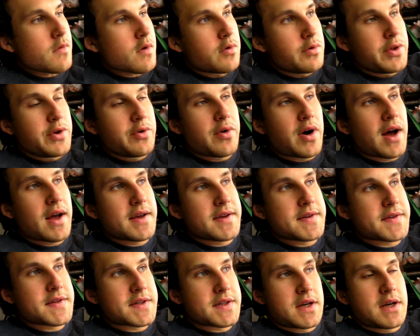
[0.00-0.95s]
when you
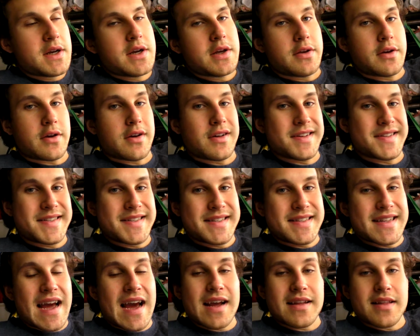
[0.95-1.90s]
ice, you're gonna
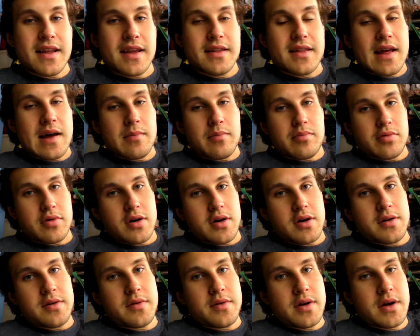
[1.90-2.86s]
stagnate that
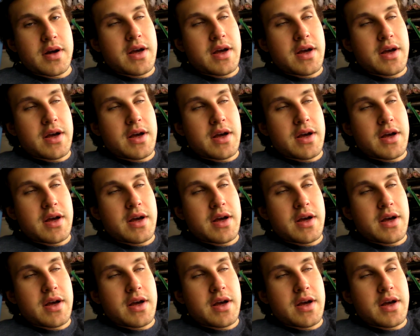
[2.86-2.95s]
blood,